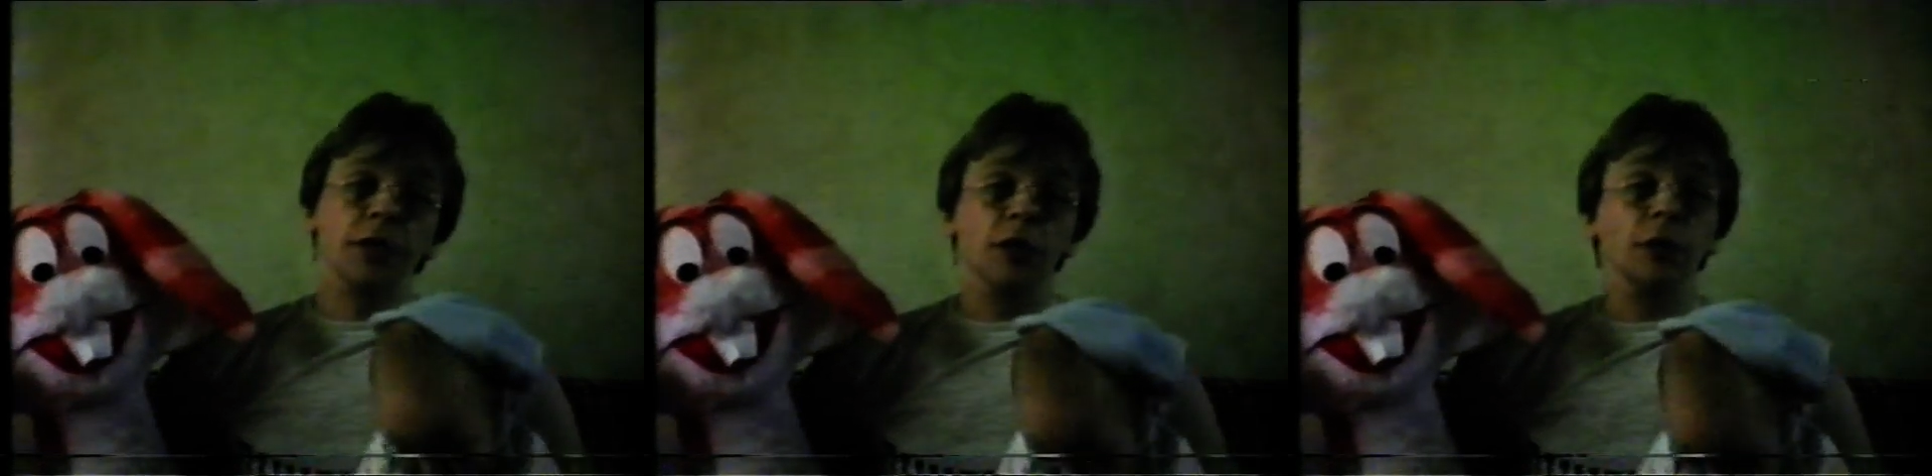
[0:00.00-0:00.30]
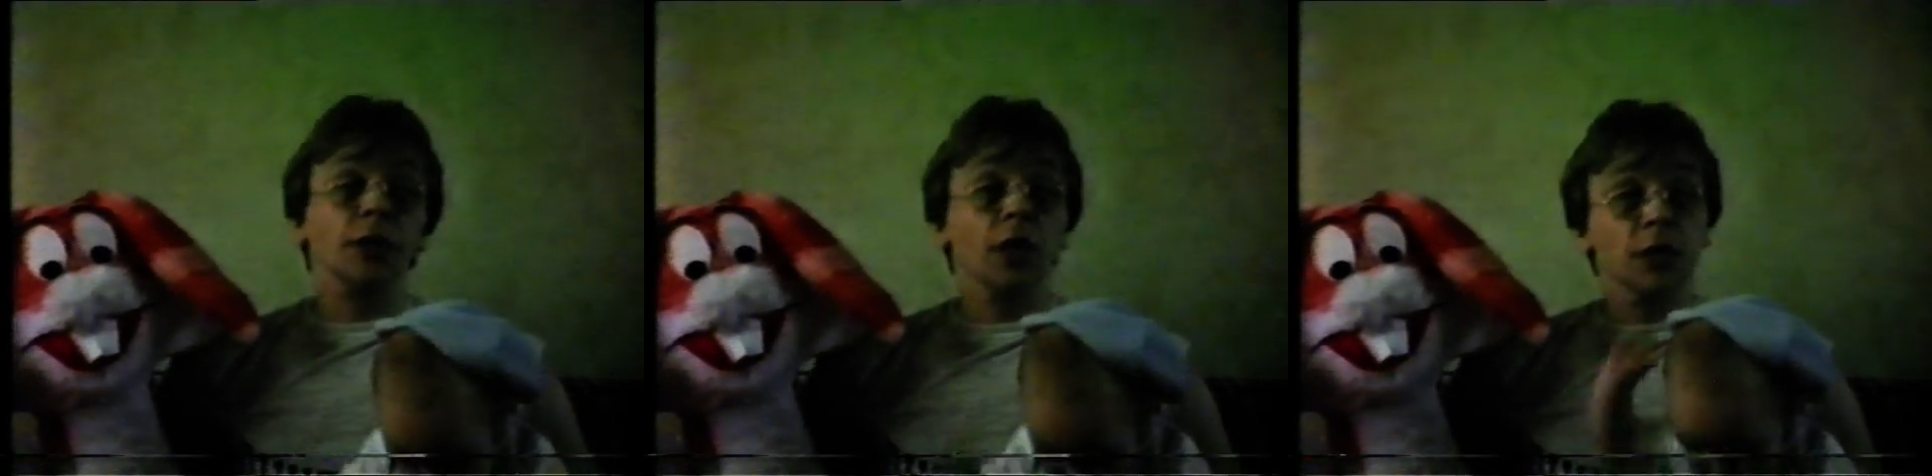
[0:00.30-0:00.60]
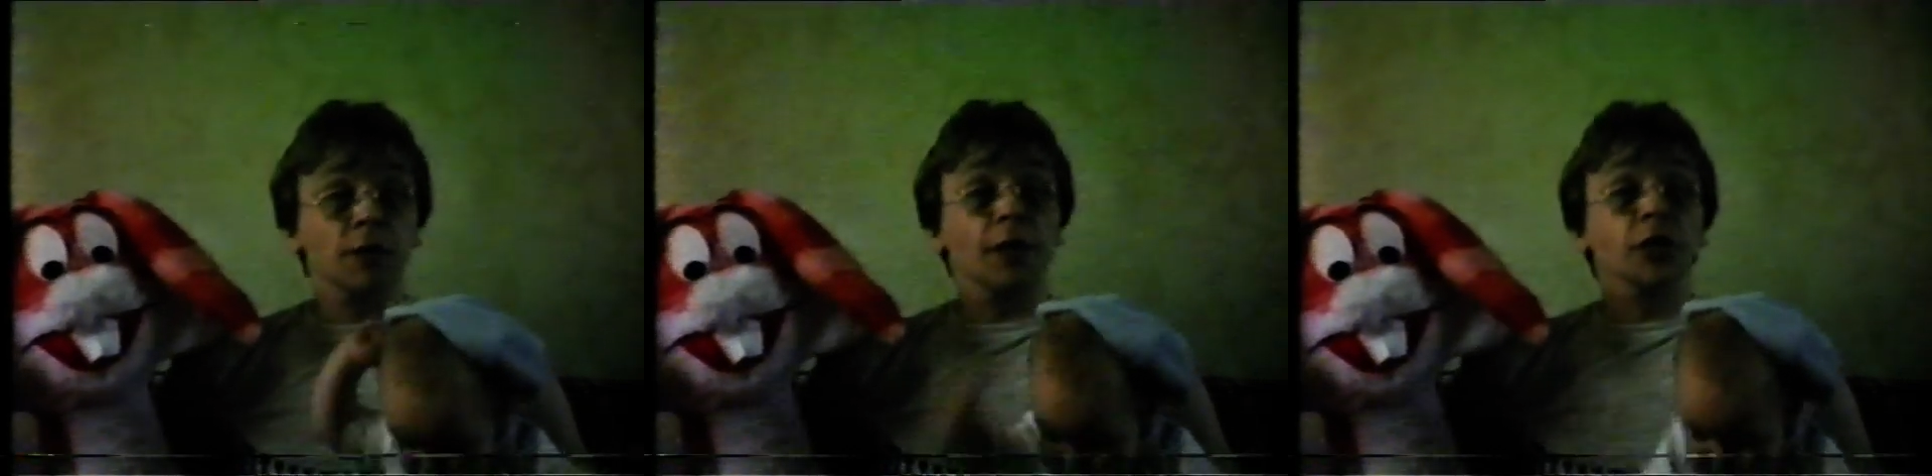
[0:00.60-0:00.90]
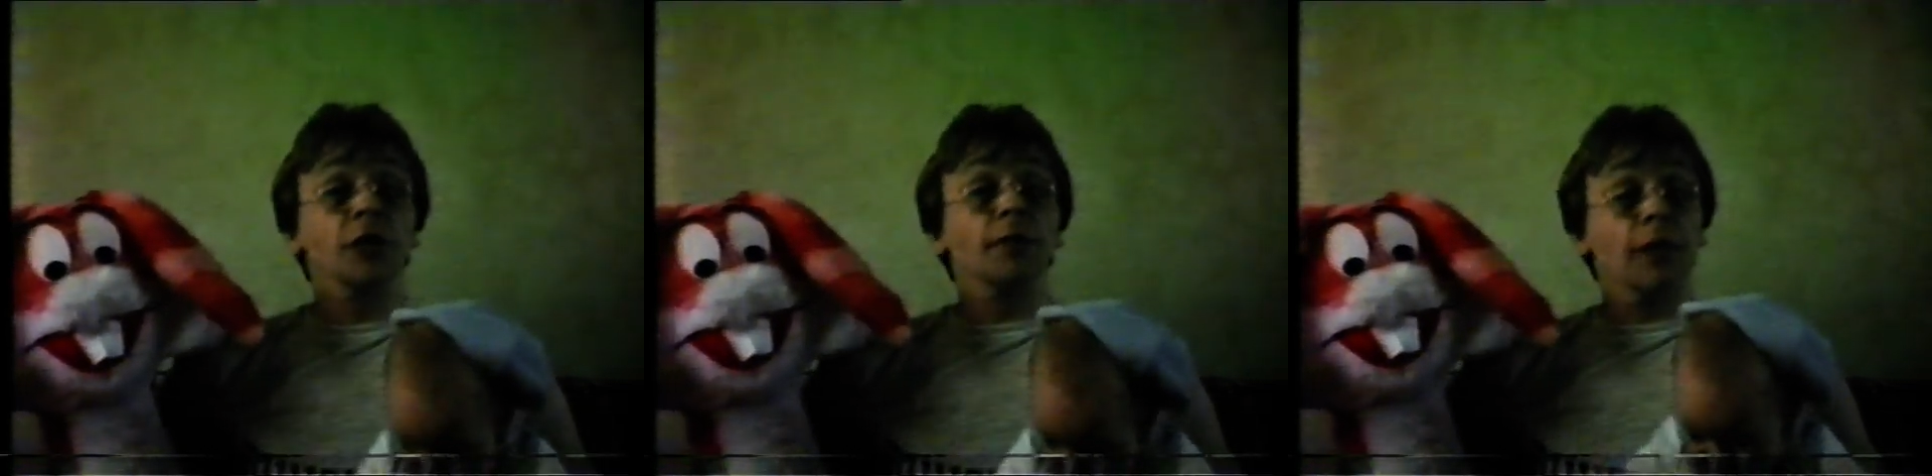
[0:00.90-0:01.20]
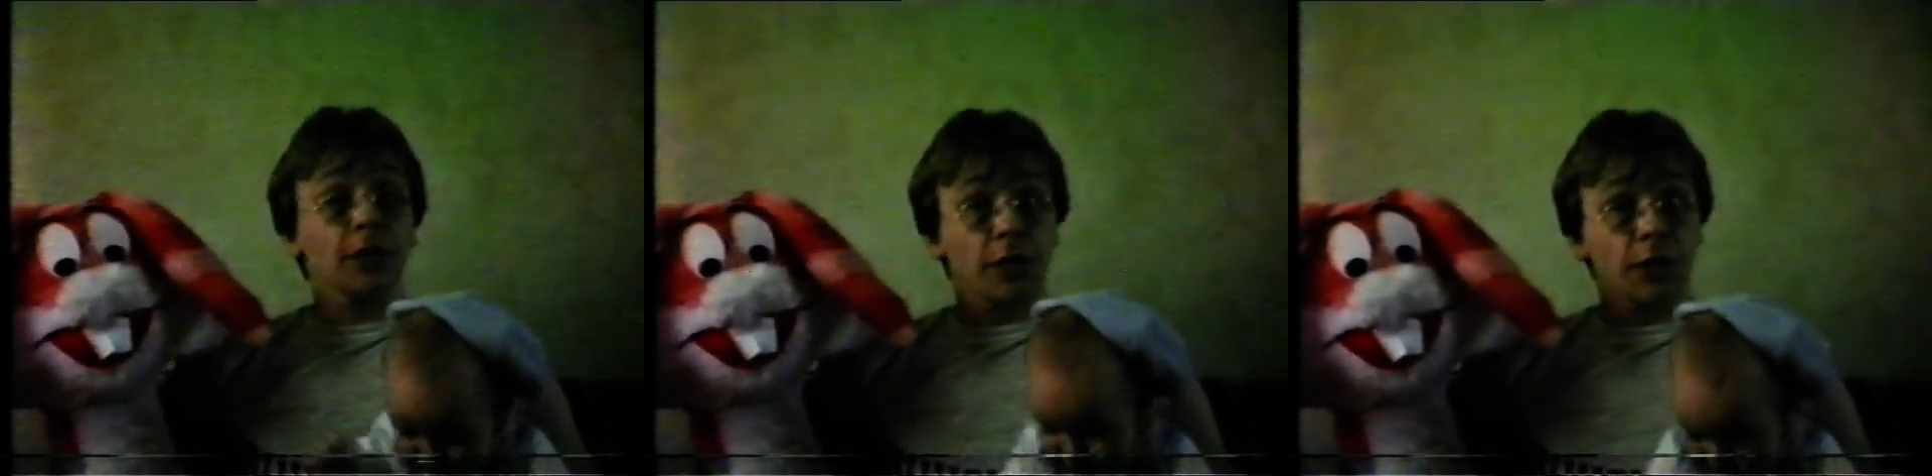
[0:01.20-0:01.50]
to a darts match in
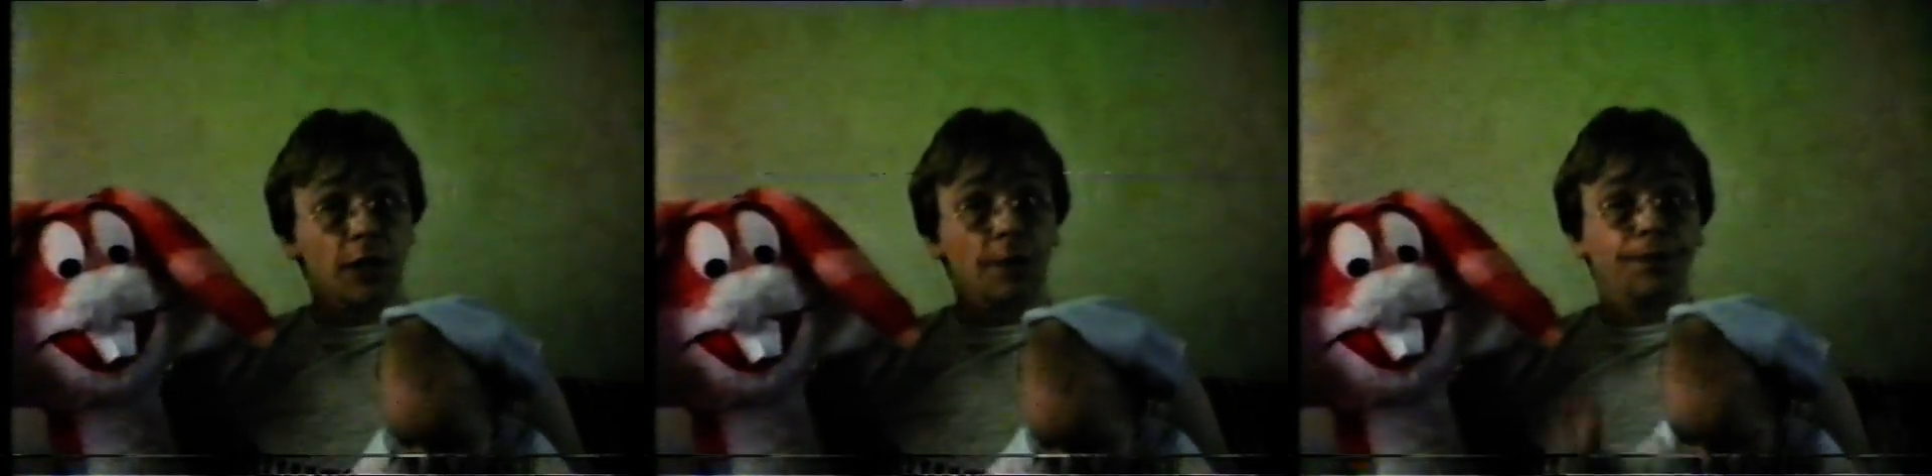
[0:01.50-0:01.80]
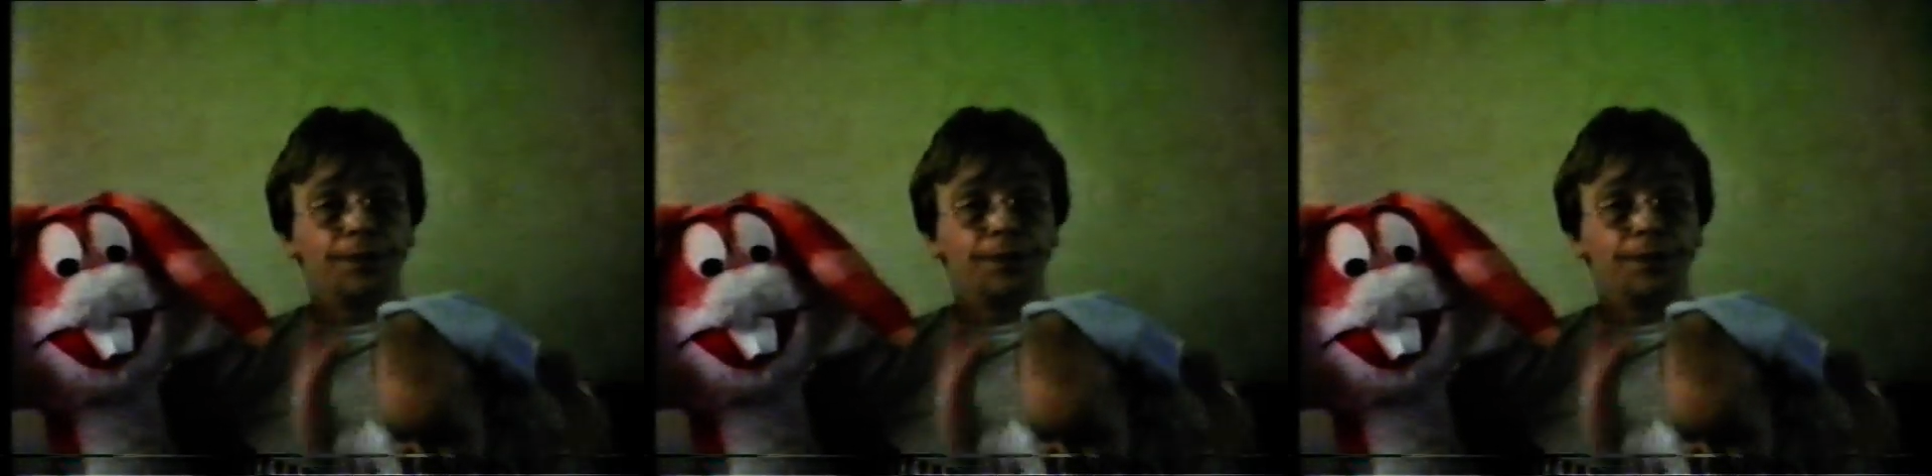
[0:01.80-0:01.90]
Manchester.